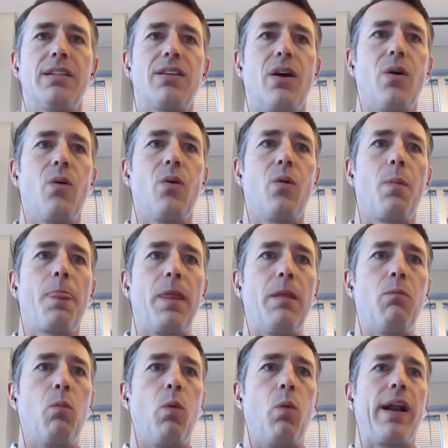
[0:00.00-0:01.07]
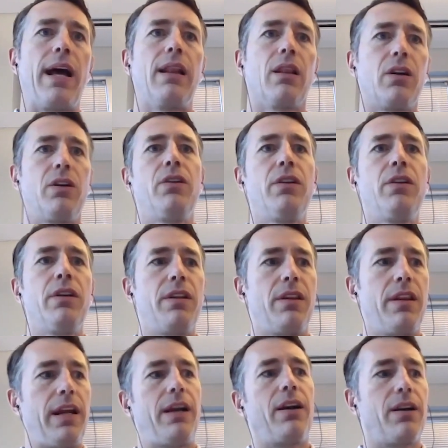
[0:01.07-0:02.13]
So what I learned
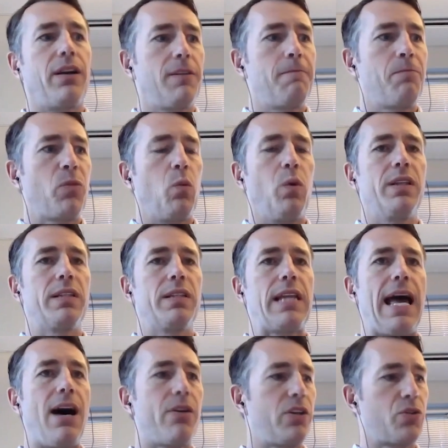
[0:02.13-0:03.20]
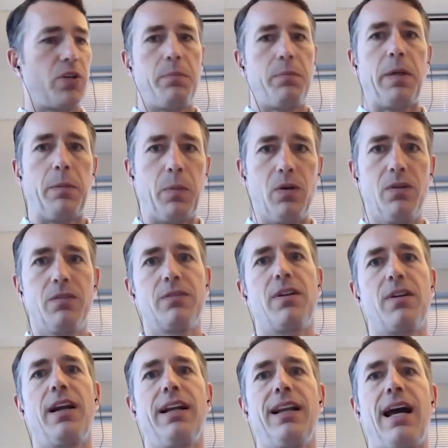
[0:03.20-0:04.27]
there was how to treat people,
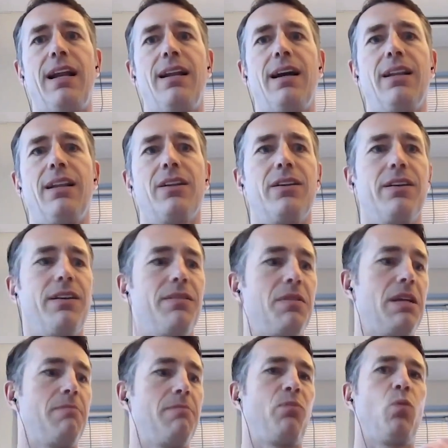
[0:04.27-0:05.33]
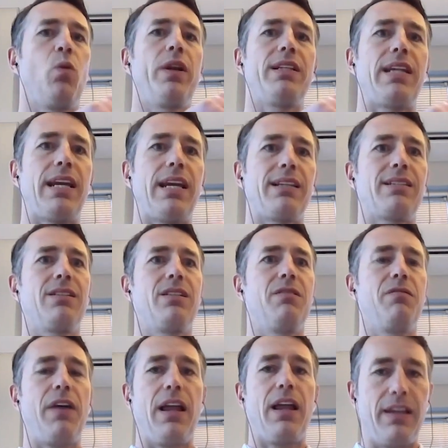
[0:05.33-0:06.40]
right? I learned what it takes to
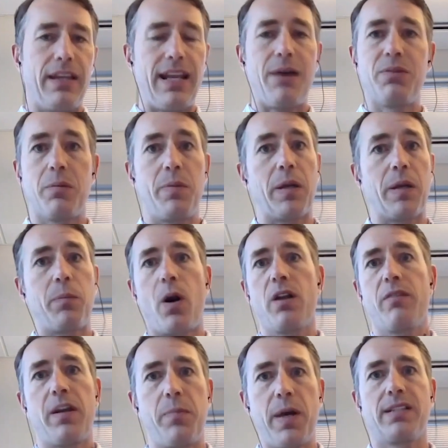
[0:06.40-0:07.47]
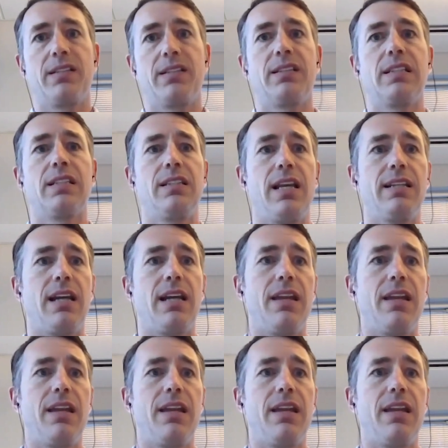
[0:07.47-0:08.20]
develop, and that was a big part of Apex's success.